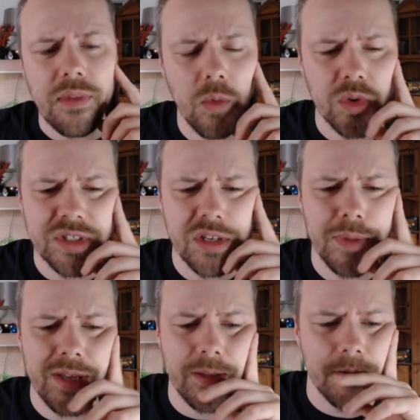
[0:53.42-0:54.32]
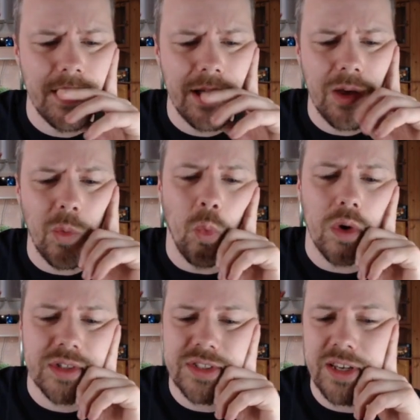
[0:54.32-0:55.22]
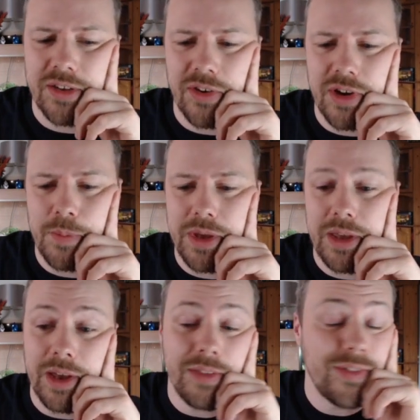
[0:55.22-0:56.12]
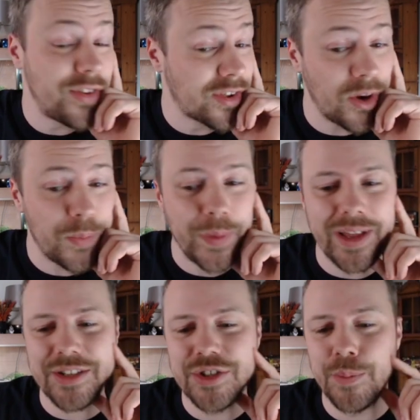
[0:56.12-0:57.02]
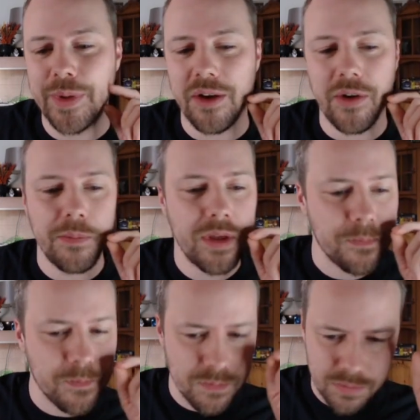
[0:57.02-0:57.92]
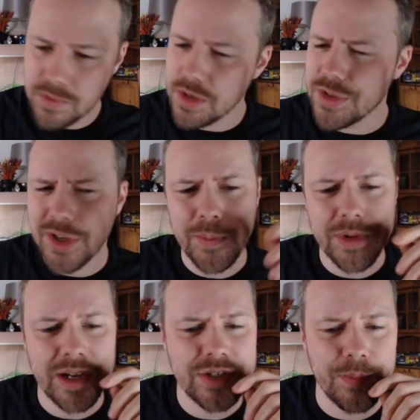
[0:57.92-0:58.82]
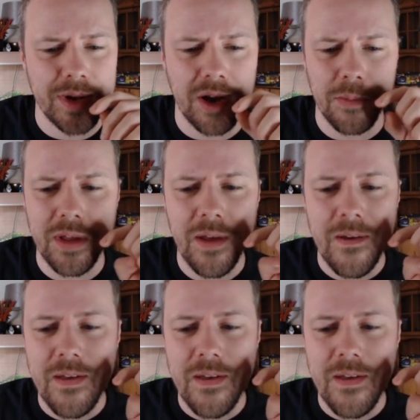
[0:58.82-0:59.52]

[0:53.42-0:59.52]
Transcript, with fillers: What's it going to be? What's it gonna be? Uh, there's a couple that are jumping out at me. There's a couple that are jumping out at me.